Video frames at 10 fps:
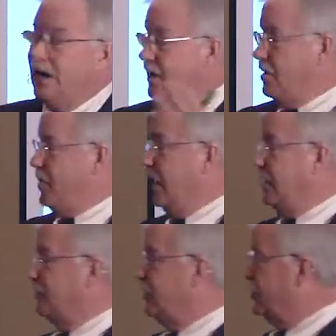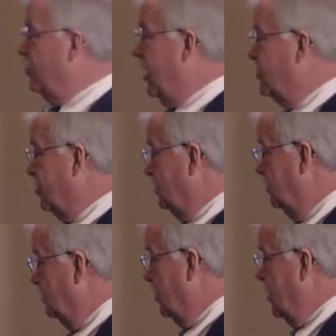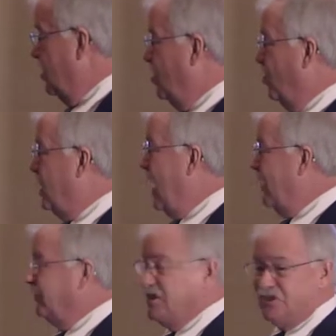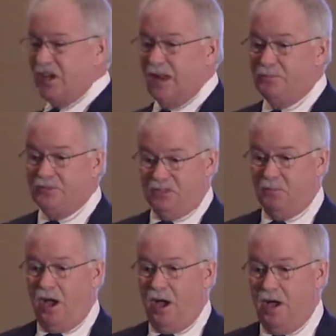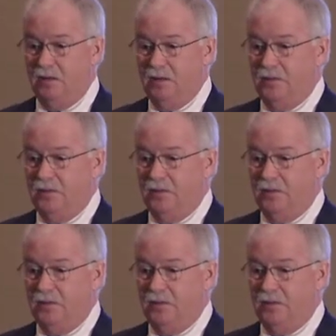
got a competitive situation, we have to set up a S P A.